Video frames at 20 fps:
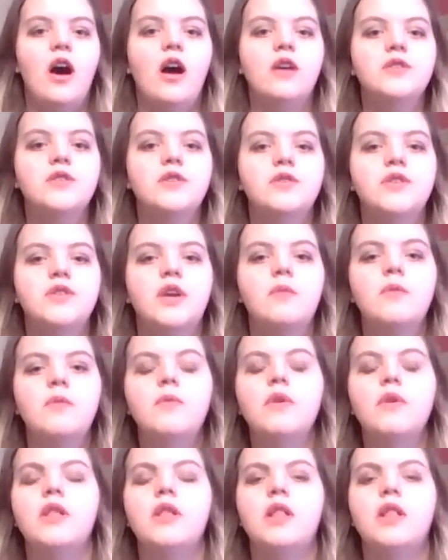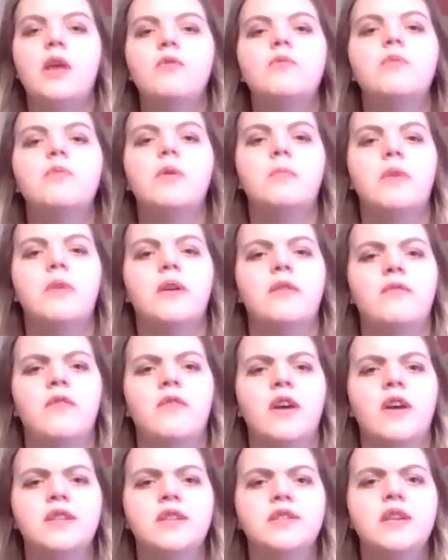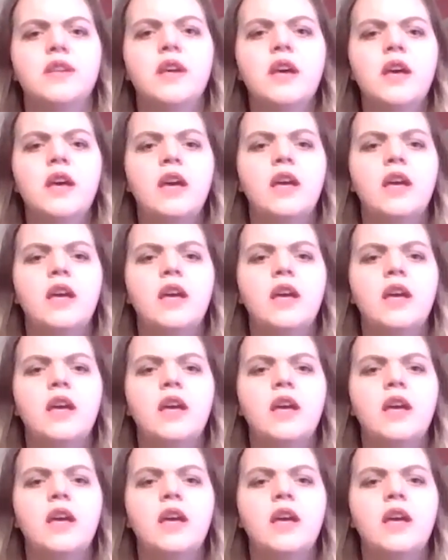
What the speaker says: Also, tell me what you loved about my advice,